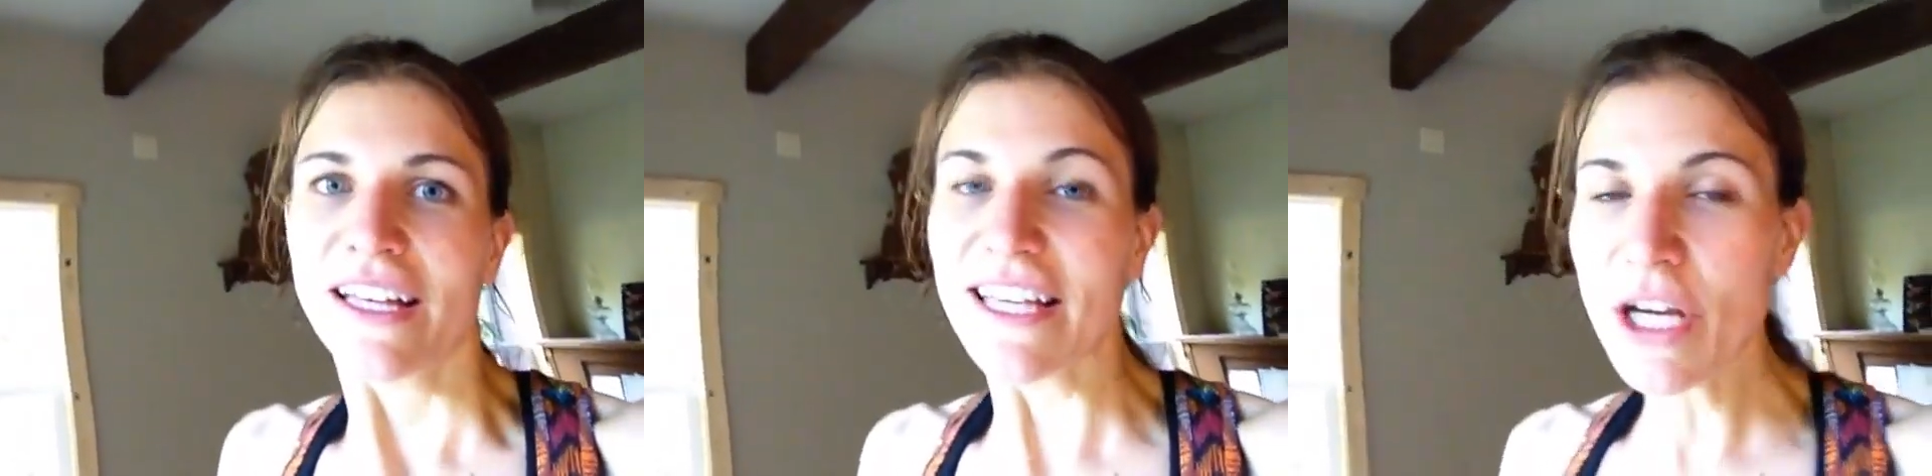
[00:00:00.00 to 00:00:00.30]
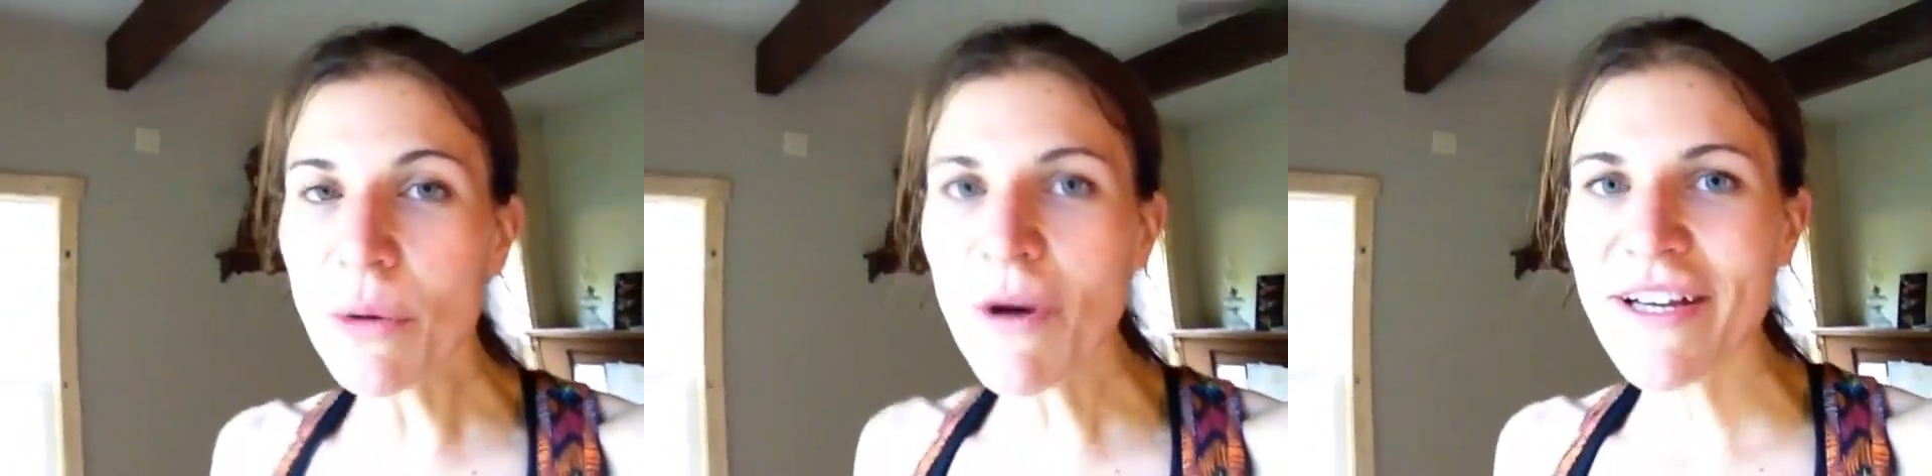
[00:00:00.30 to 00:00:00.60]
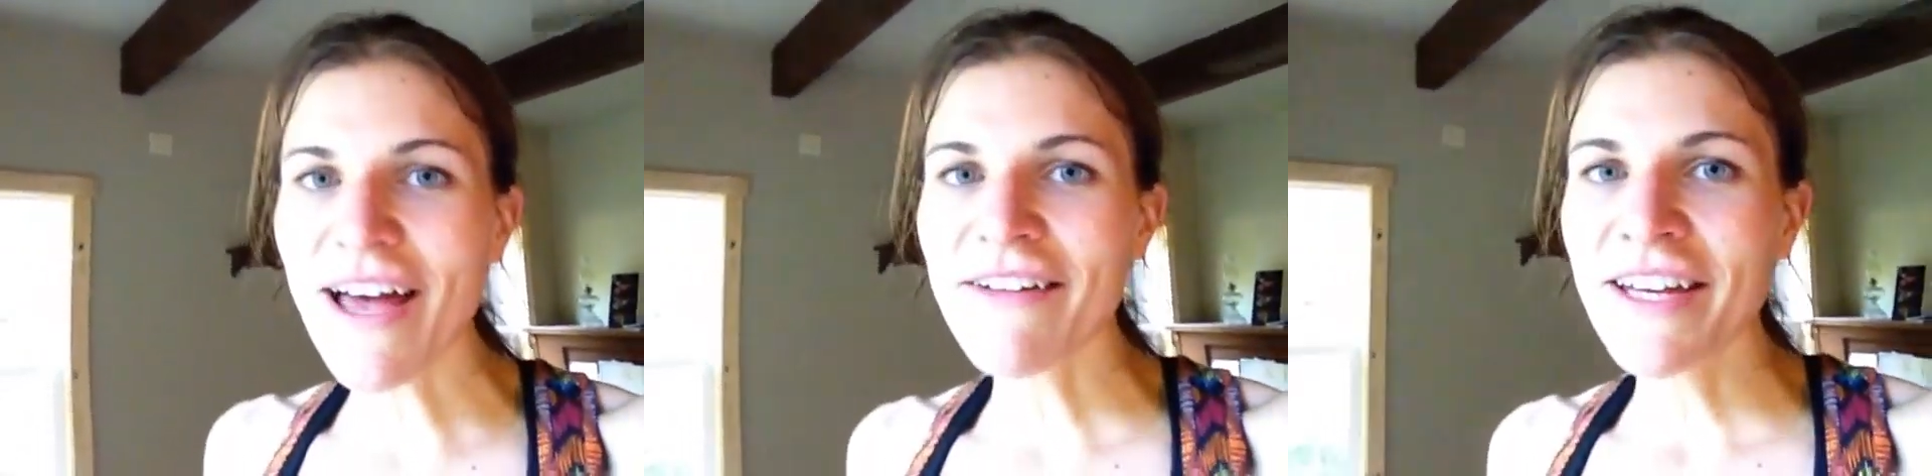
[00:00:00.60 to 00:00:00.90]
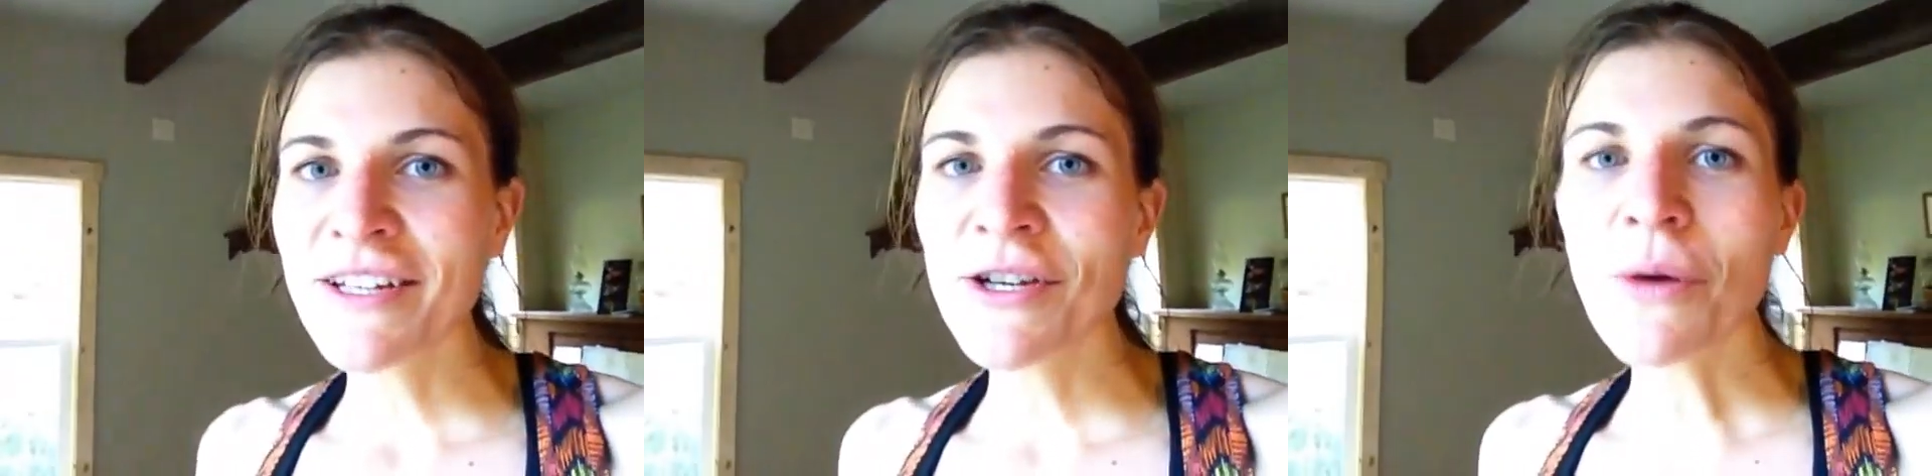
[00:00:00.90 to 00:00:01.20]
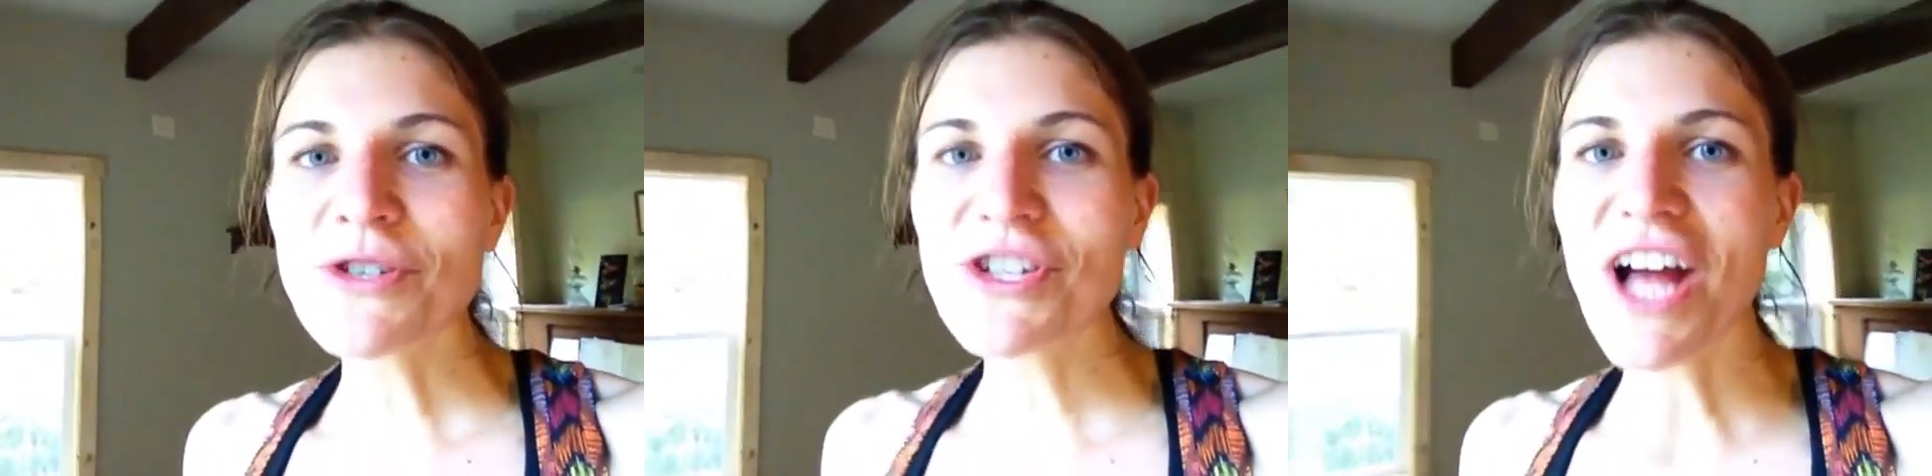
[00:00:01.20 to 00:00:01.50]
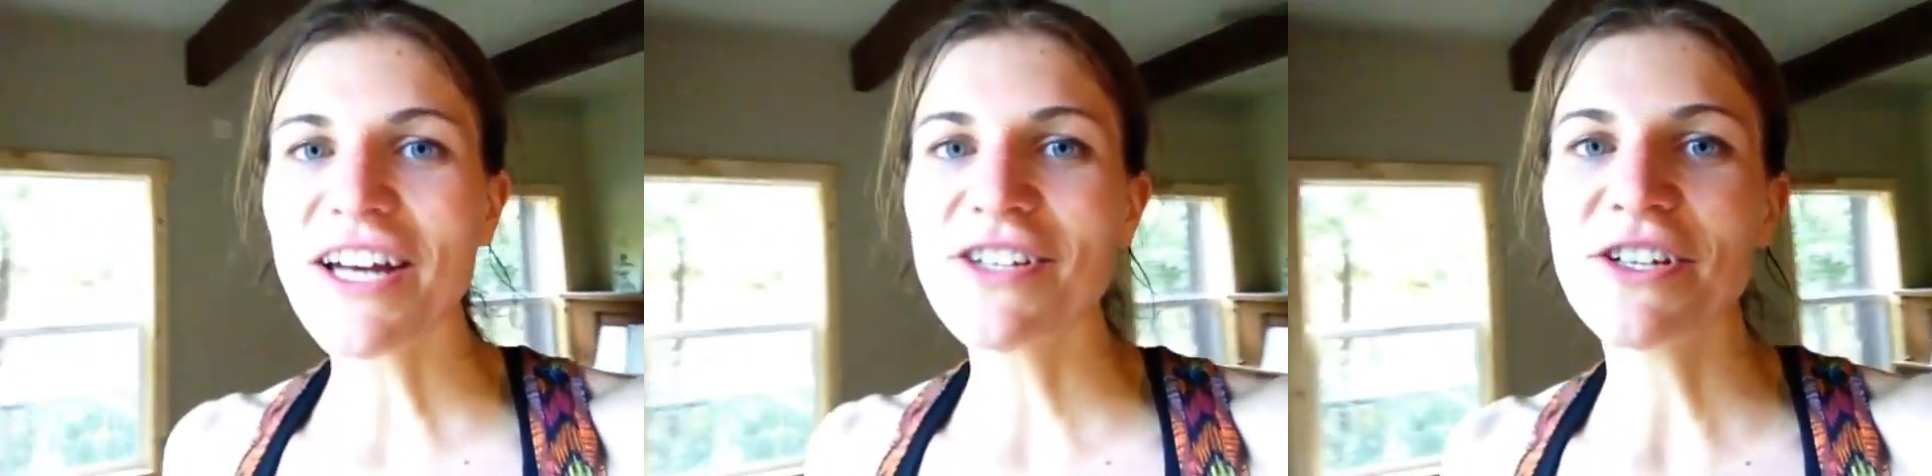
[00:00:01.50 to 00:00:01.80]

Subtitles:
Get your workout in. You know what you got to